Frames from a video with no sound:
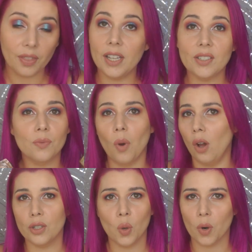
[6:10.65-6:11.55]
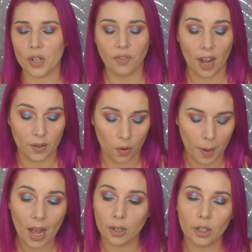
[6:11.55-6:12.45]
These also work fine over
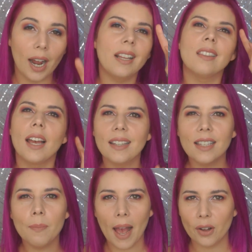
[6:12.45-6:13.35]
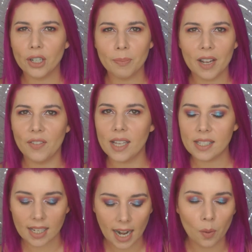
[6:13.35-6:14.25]
powder. I lightly powdered my
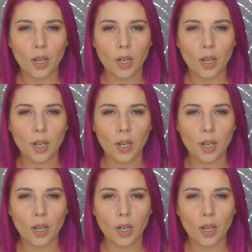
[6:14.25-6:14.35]
face today.